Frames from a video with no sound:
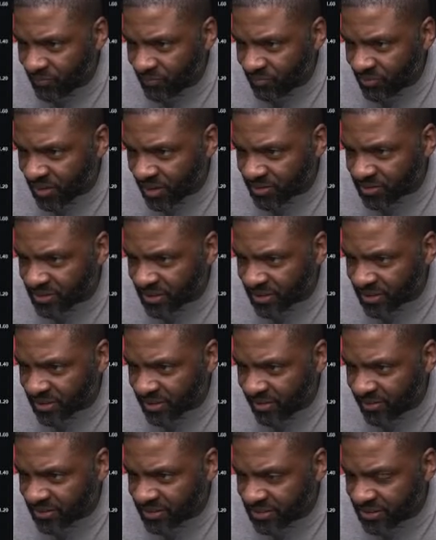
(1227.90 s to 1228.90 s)

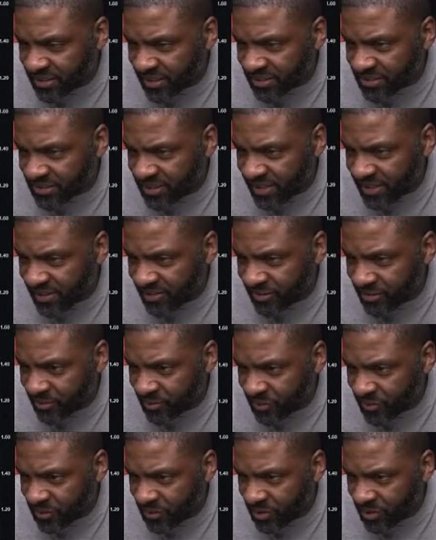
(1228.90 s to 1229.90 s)
1336 candle
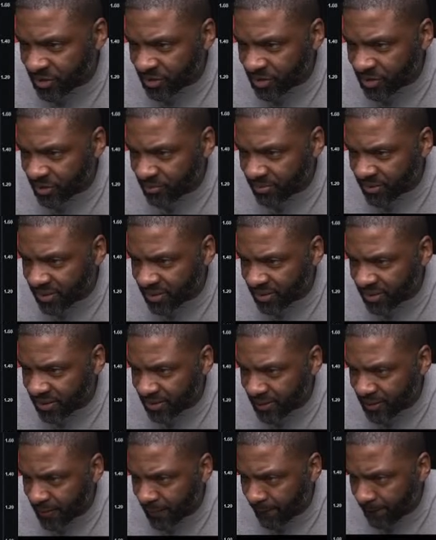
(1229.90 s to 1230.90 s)
would have
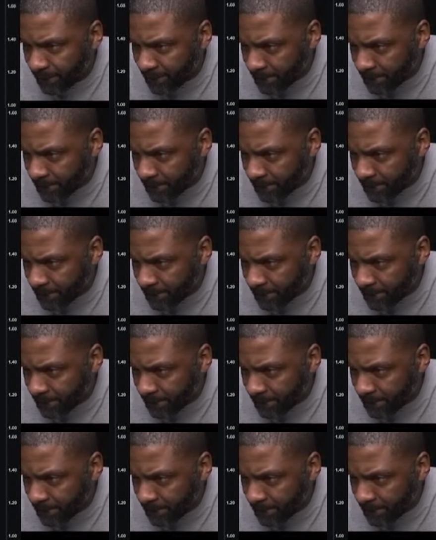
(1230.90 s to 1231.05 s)
been.